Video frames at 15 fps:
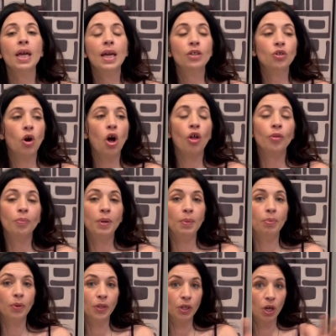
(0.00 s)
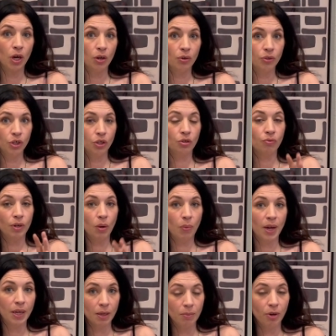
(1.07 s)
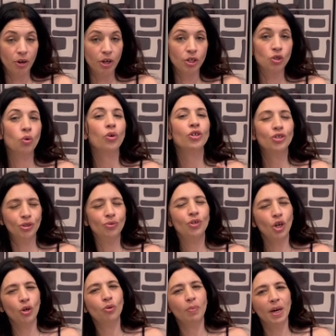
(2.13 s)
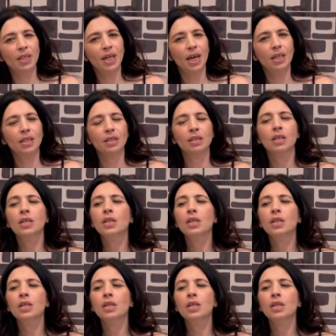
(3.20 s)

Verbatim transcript: And so all the people that go to the Reawaken America Tour do know who my dad is.